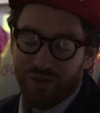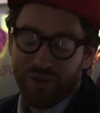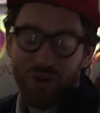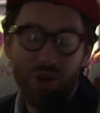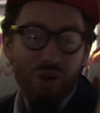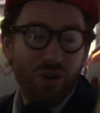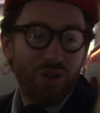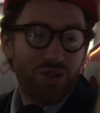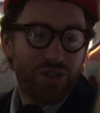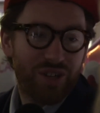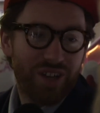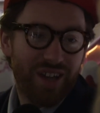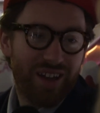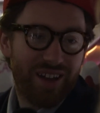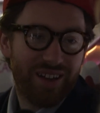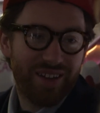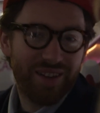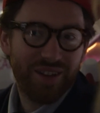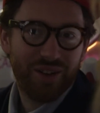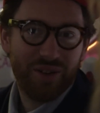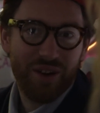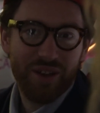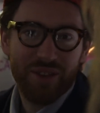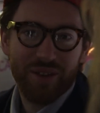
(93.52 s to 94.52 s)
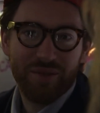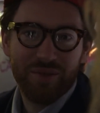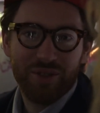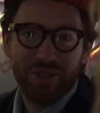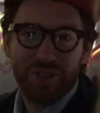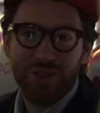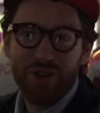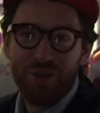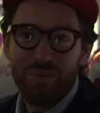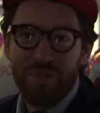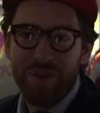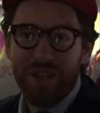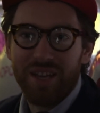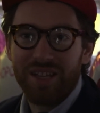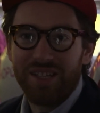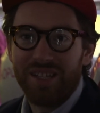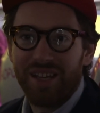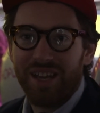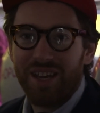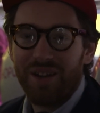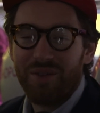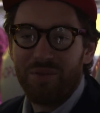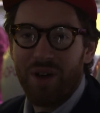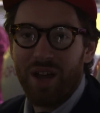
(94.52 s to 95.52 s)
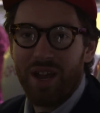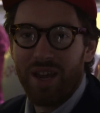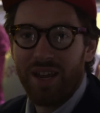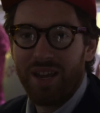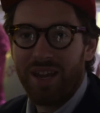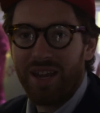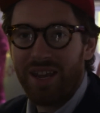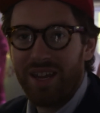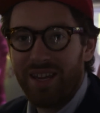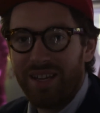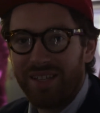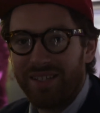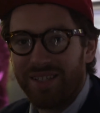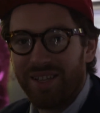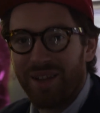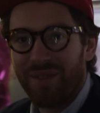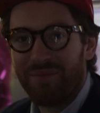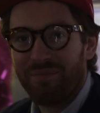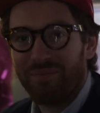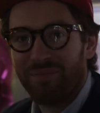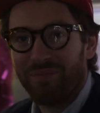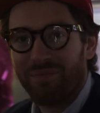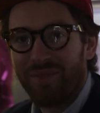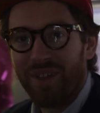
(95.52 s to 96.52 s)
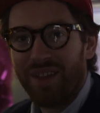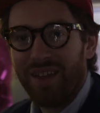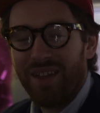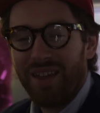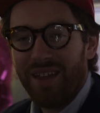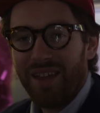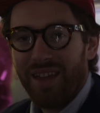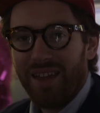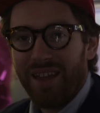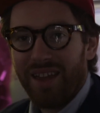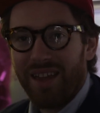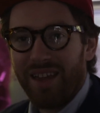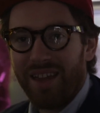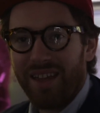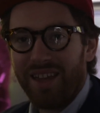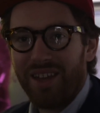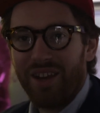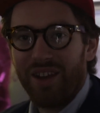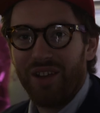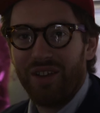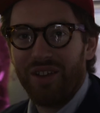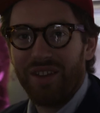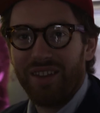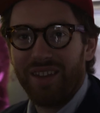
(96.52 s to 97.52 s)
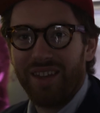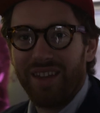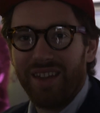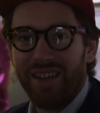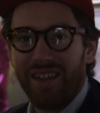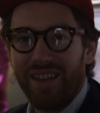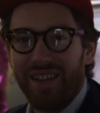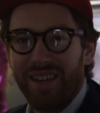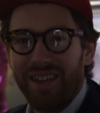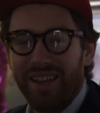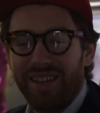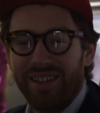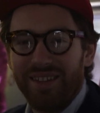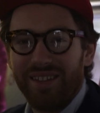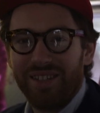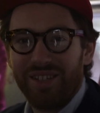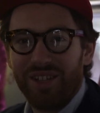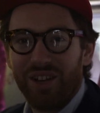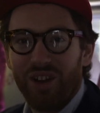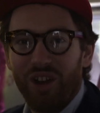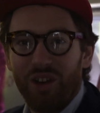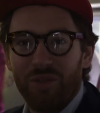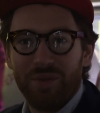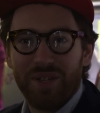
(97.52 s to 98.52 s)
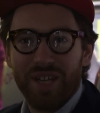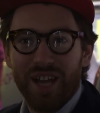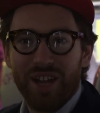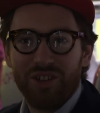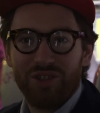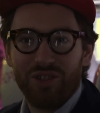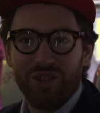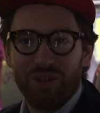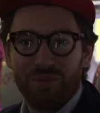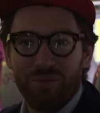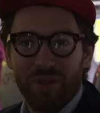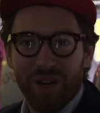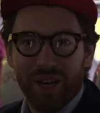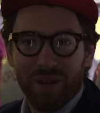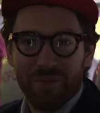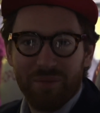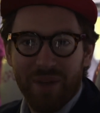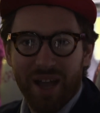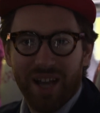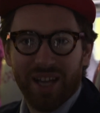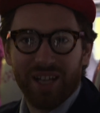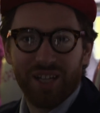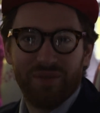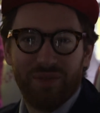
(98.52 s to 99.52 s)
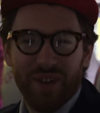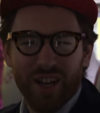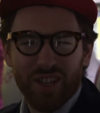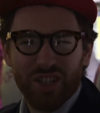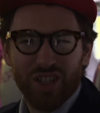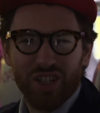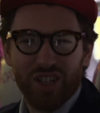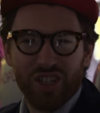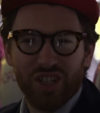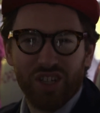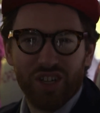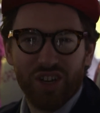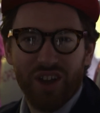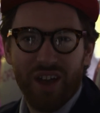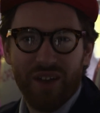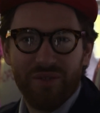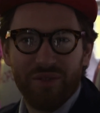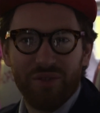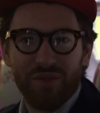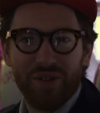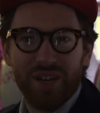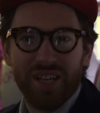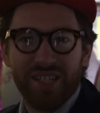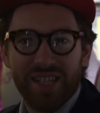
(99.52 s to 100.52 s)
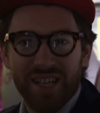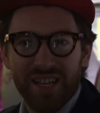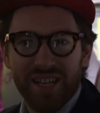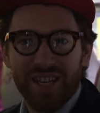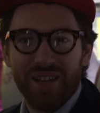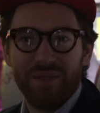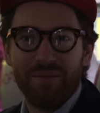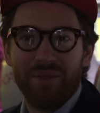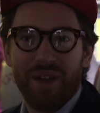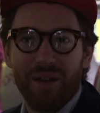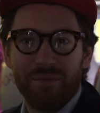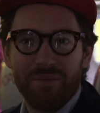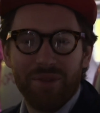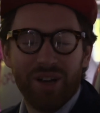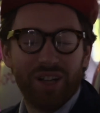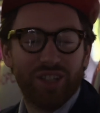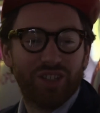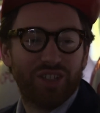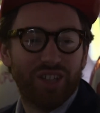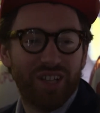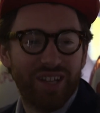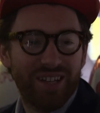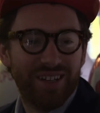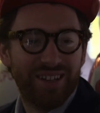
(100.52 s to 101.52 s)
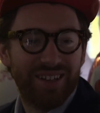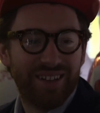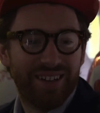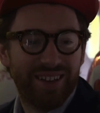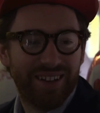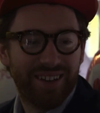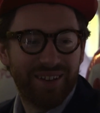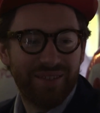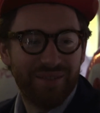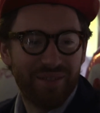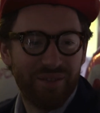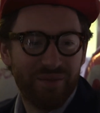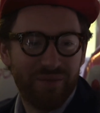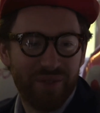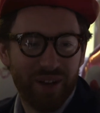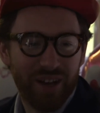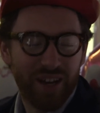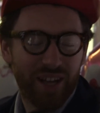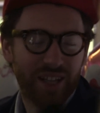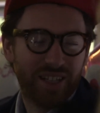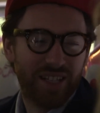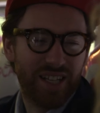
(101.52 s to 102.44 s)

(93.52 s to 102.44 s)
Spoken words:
Yeah, of course, yeah. And the great thing with Snoopy is that, in a way, he's, there's a lot of potential to bring him back into fashion, because you haven't really seen him that much in fact, like,